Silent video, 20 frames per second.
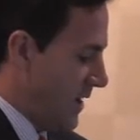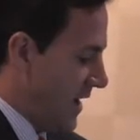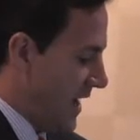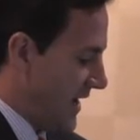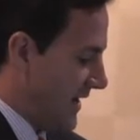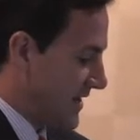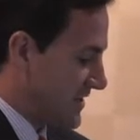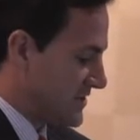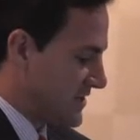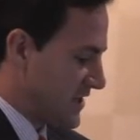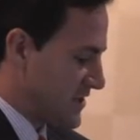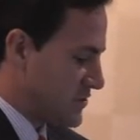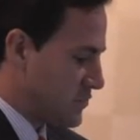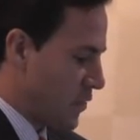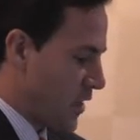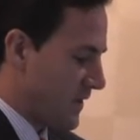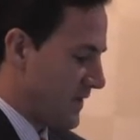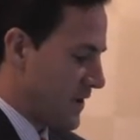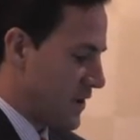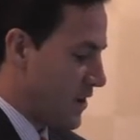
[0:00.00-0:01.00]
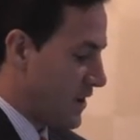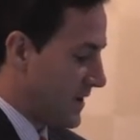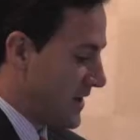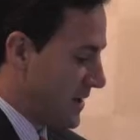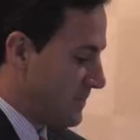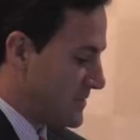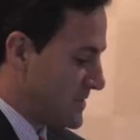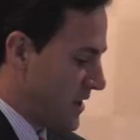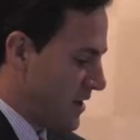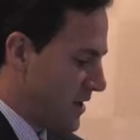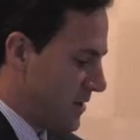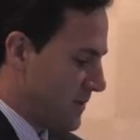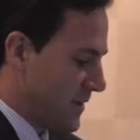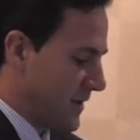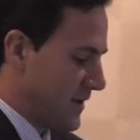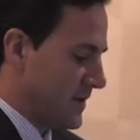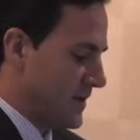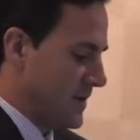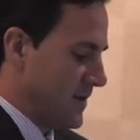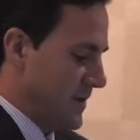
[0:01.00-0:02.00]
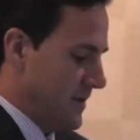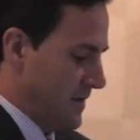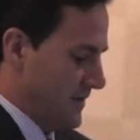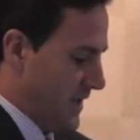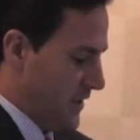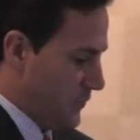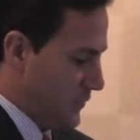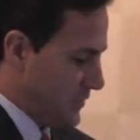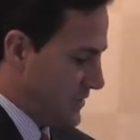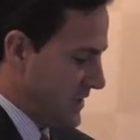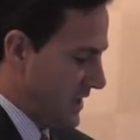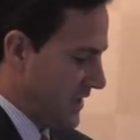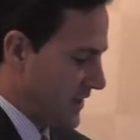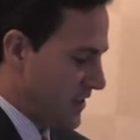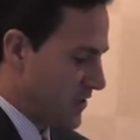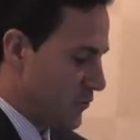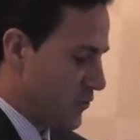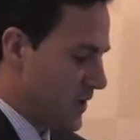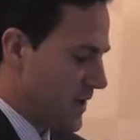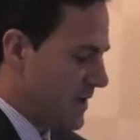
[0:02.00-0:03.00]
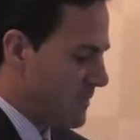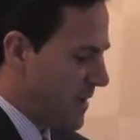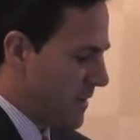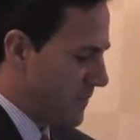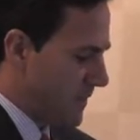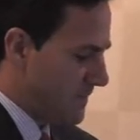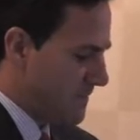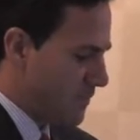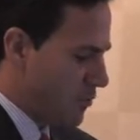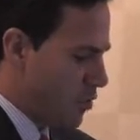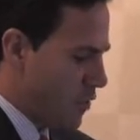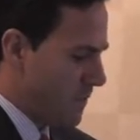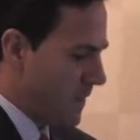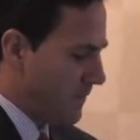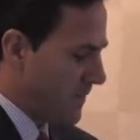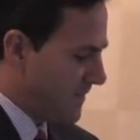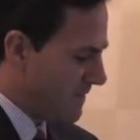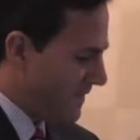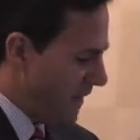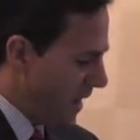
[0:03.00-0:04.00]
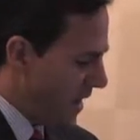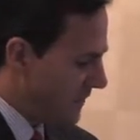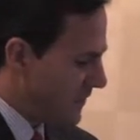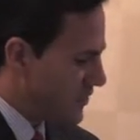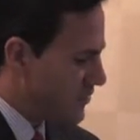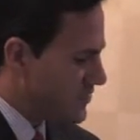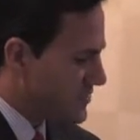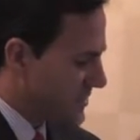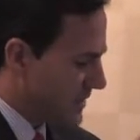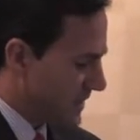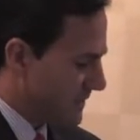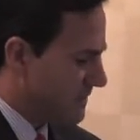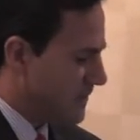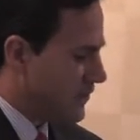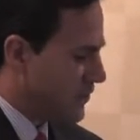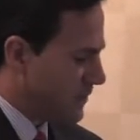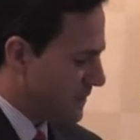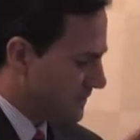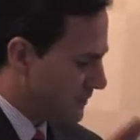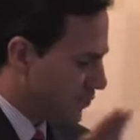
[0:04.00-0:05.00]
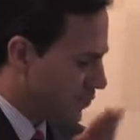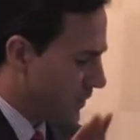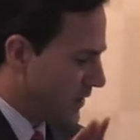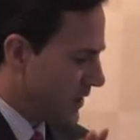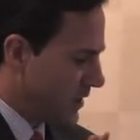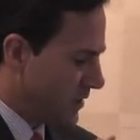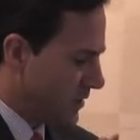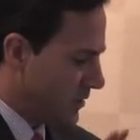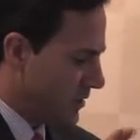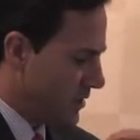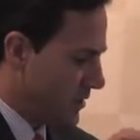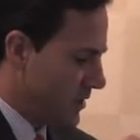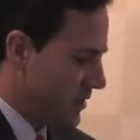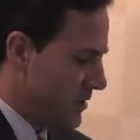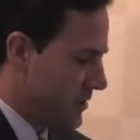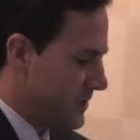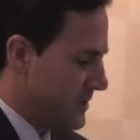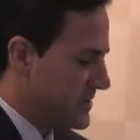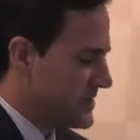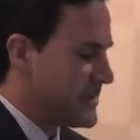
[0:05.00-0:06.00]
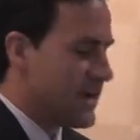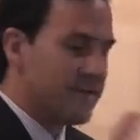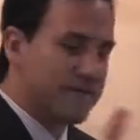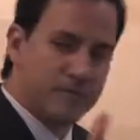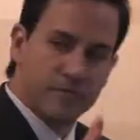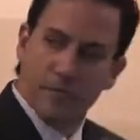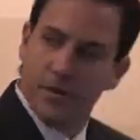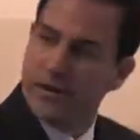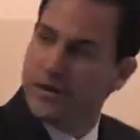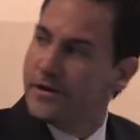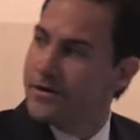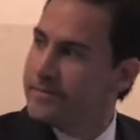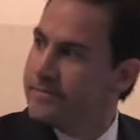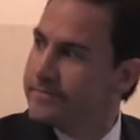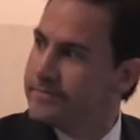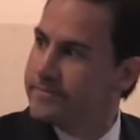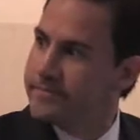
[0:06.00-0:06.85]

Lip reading: I guess that is why they all kept telling me that it would take 3, maybe 4, maybe 5 years, Dean, for you to fully heal. Sound familiar?